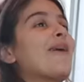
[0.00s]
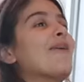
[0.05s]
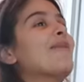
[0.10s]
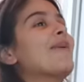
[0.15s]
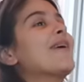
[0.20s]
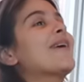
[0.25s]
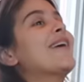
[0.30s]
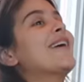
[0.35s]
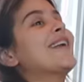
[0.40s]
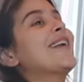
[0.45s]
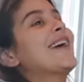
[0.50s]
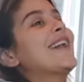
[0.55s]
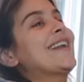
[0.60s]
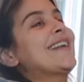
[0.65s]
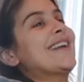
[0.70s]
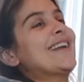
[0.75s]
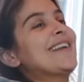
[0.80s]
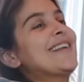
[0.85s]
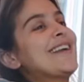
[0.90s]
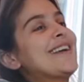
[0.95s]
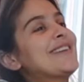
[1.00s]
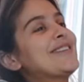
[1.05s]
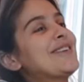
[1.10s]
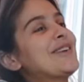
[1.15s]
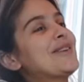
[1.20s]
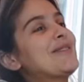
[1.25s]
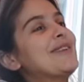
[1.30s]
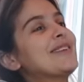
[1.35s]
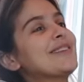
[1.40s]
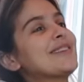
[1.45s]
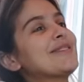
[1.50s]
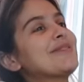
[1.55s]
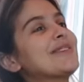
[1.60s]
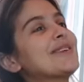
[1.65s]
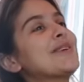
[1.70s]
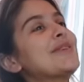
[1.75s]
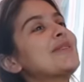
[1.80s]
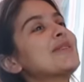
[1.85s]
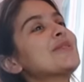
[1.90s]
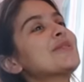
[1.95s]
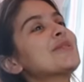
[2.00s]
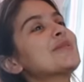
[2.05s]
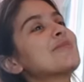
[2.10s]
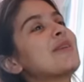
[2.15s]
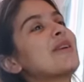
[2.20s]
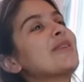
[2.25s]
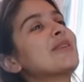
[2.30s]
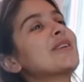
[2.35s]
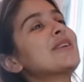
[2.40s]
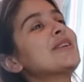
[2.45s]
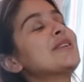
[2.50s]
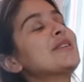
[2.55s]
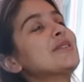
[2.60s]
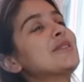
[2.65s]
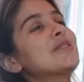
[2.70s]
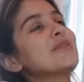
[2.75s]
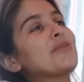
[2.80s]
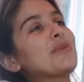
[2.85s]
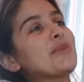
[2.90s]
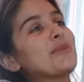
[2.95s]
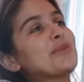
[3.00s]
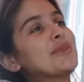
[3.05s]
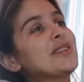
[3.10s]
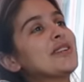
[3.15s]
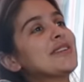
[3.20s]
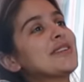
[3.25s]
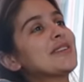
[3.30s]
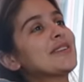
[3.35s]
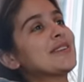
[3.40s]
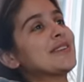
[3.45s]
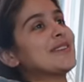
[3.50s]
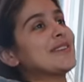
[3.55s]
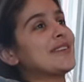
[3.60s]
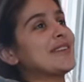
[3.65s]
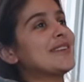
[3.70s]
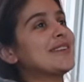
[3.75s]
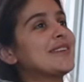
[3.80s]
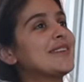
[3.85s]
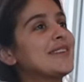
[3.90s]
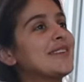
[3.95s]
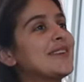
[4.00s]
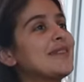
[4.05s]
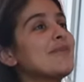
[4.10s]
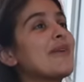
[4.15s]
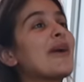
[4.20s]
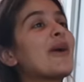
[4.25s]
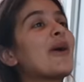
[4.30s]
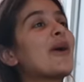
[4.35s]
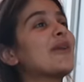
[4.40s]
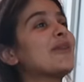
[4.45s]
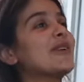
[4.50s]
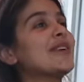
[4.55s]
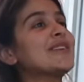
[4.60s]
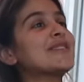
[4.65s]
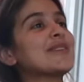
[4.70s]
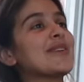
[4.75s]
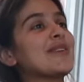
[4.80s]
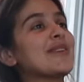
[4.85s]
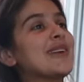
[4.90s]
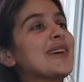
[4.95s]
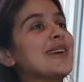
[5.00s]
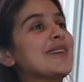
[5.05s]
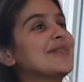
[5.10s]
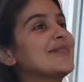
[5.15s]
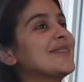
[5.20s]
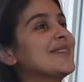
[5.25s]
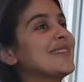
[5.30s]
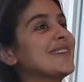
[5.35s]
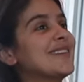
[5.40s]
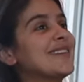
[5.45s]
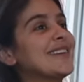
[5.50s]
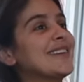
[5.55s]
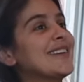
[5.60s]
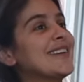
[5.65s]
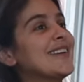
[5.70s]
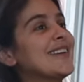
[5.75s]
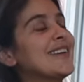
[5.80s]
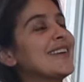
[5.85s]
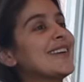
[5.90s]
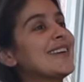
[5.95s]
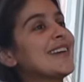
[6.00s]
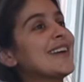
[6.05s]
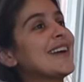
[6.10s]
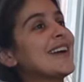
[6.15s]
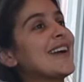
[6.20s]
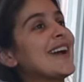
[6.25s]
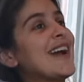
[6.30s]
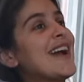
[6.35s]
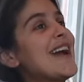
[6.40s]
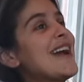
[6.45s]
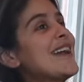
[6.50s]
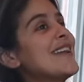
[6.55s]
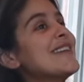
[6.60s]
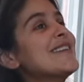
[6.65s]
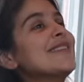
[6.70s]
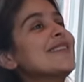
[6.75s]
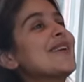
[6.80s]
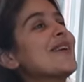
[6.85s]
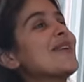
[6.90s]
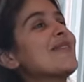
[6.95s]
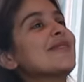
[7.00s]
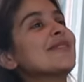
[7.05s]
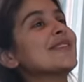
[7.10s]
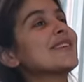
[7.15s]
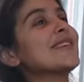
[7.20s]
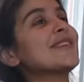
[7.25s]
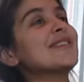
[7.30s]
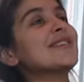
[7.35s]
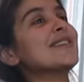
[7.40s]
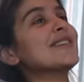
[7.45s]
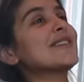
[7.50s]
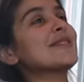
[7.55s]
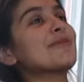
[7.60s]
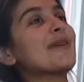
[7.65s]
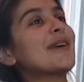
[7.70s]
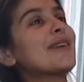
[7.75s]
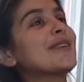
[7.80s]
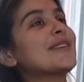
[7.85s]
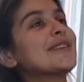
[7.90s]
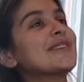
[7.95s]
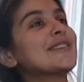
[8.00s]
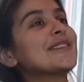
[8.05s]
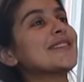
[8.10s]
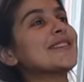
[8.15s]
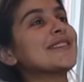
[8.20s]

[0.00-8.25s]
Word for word: Oh my God, honey, I can't talk about this. I'm gonna go into a spiral. Can you do it for me? Good. My heart rate's going up. No, you've been doing great. No, i want to go into a spiral.